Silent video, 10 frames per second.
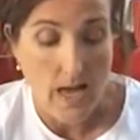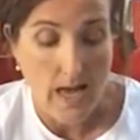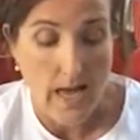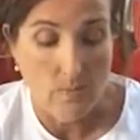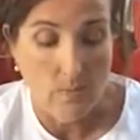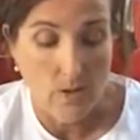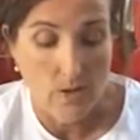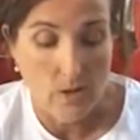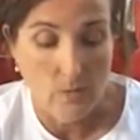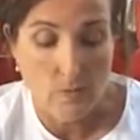Um,
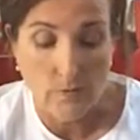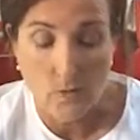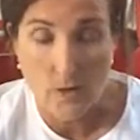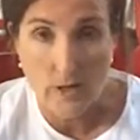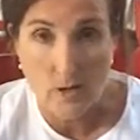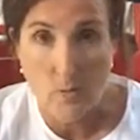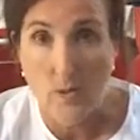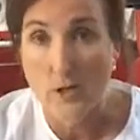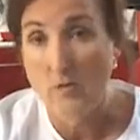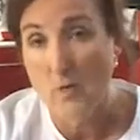number four,
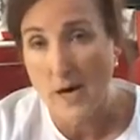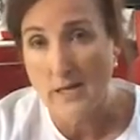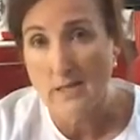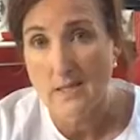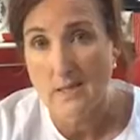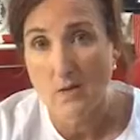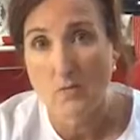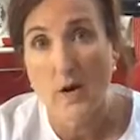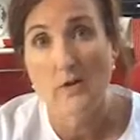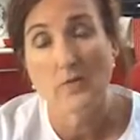when you write,
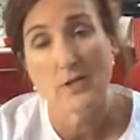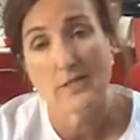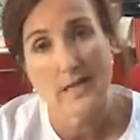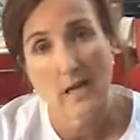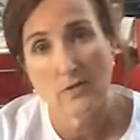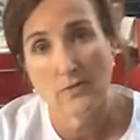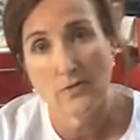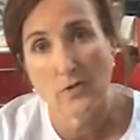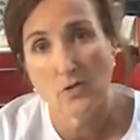write for yourself.